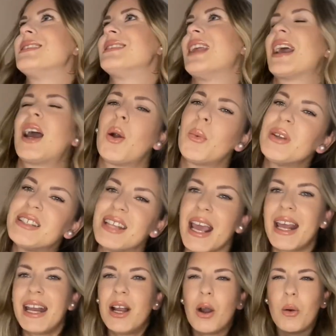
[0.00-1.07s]
Like, are we
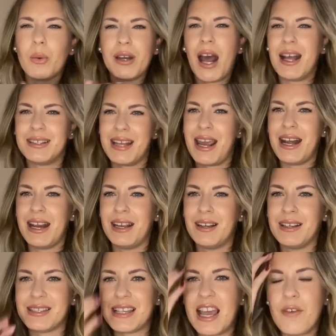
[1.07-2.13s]
dating or are we not dating?
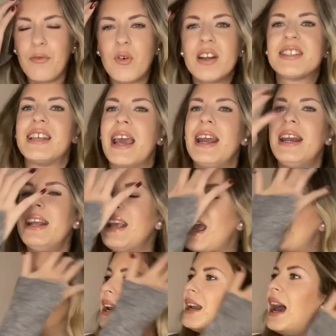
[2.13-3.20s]
Because if we're dating
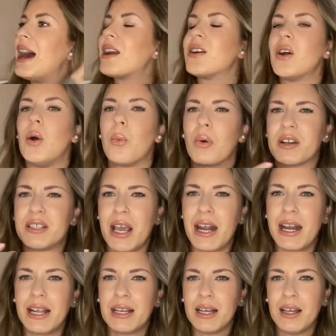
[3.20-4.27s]
and I don't know, we're
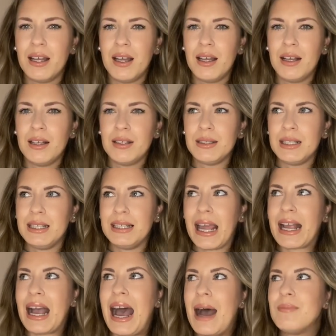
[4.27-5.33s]
dating,
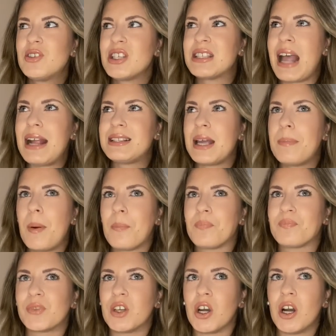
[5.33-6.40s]
like, I'm just that type of
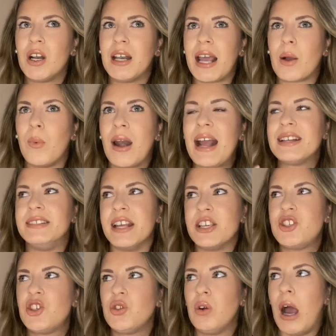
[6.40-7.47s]
girl. Like, when I
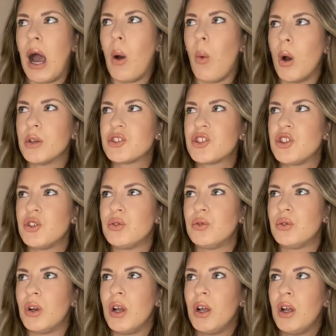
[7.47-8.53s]
date you, I want you
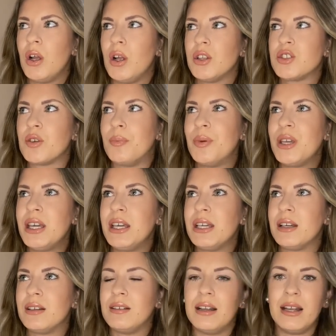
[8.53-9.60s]
to be
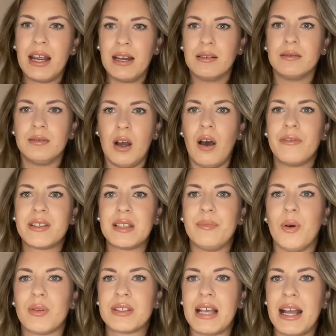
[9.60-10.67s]
and obviously
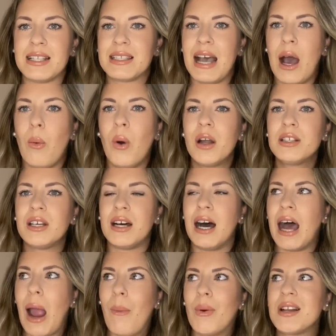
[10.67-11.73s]
both sides. I want,
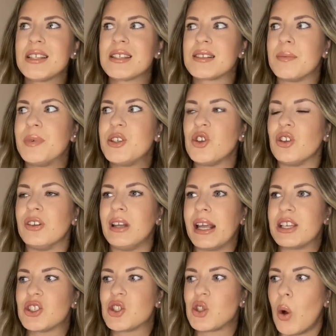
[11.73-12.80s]
I want us to be like
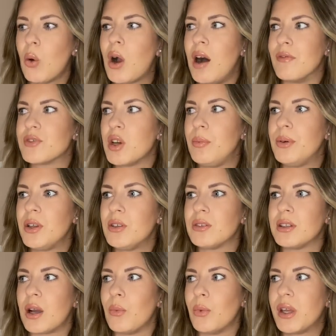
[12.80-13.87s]
so comfortable
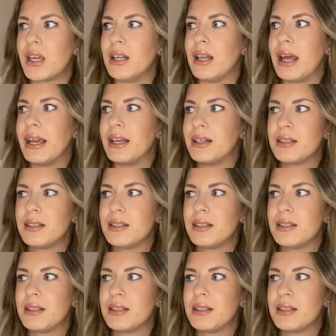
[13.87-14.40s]
that we can like,